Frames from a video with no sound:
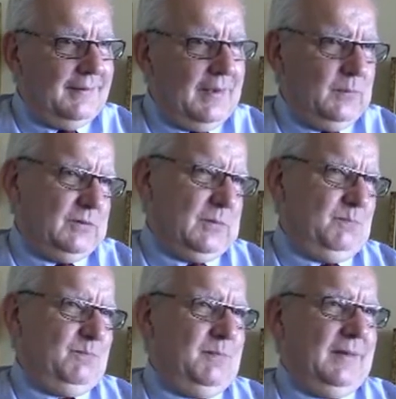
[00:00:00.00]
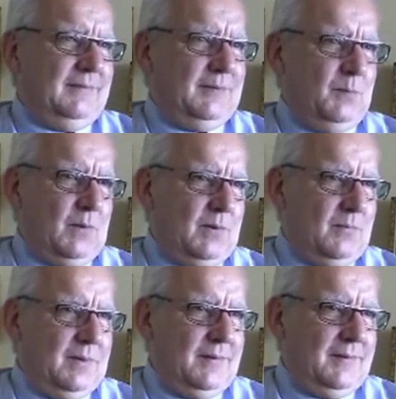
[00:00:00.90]
Now it's a big
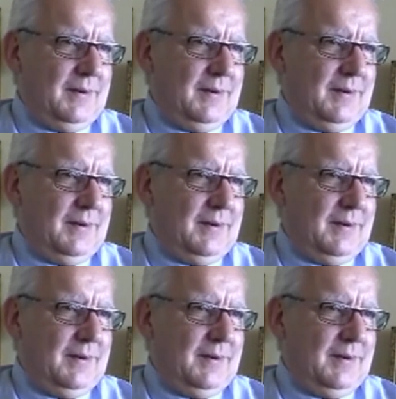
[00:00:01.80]
department.